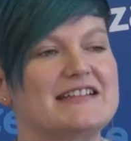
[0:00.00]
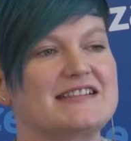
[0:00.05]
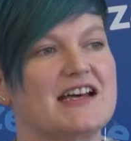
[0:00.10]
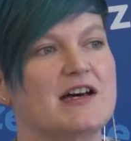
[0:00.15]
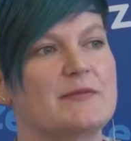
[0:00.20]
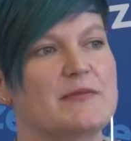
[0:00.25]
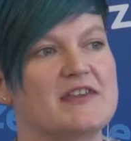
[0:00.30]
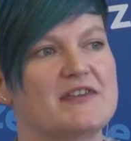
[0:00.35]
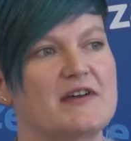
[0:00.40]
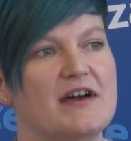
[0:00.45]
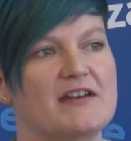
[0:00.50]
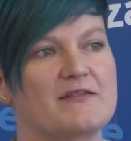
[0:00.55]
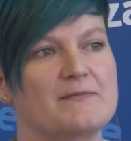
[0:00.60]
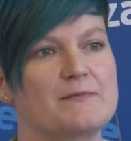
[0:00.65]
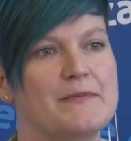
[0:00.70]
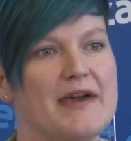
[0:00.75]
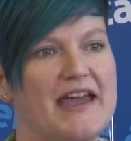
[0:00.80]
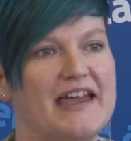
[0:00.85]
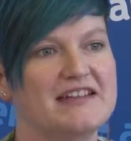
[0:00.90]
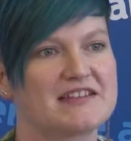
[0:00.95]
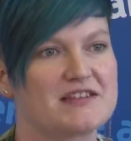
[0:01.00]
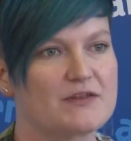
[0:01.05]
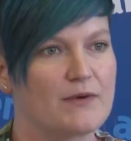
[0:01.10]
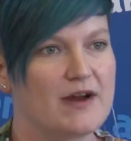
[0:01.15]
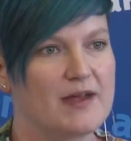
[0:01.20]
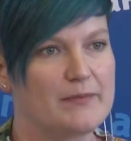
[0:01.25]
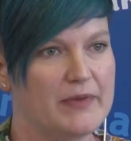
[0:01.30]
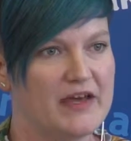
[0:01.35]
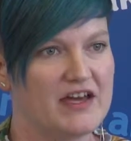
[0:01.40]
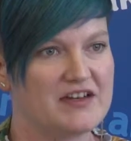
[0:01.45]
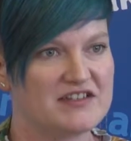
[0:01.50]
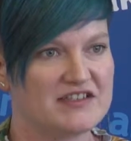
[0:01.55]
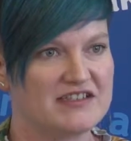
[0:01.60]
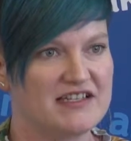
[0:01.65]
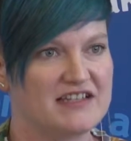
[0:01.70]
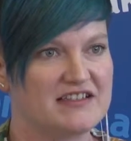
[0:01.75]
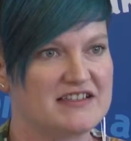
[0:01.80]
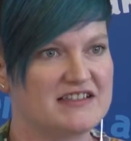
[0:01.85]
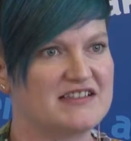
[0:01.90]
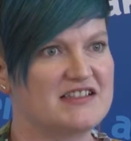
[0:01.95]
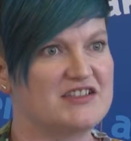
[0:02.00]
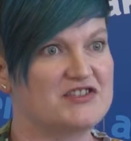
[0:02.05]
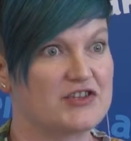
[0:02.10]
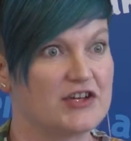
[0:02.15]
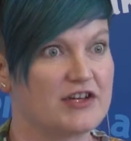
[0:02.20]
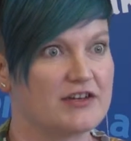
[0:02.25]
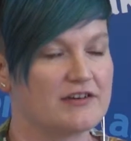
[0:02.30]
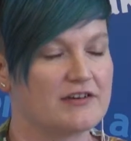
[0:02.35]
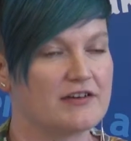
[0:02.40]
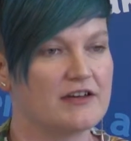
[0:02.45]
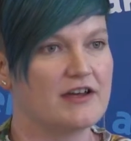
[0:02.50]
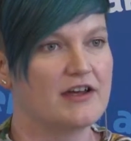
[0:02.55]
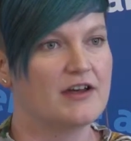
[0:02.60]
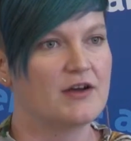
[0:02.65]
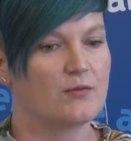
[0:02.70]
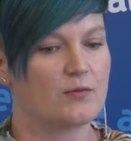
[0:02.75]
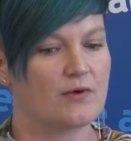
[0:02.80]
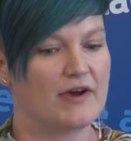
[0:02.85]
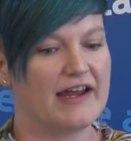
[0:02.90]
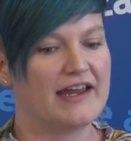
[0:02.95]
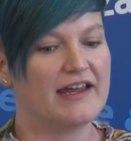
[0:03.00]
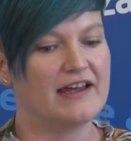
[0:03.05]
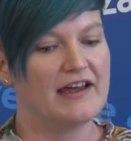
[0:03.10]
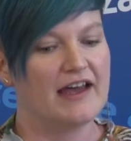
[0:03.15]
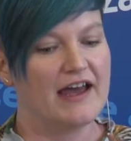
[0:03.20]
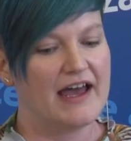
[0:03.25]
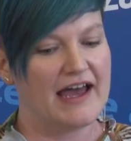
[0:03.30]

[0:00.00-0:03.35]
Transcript: tell me that I've made the right purchasing decision, right?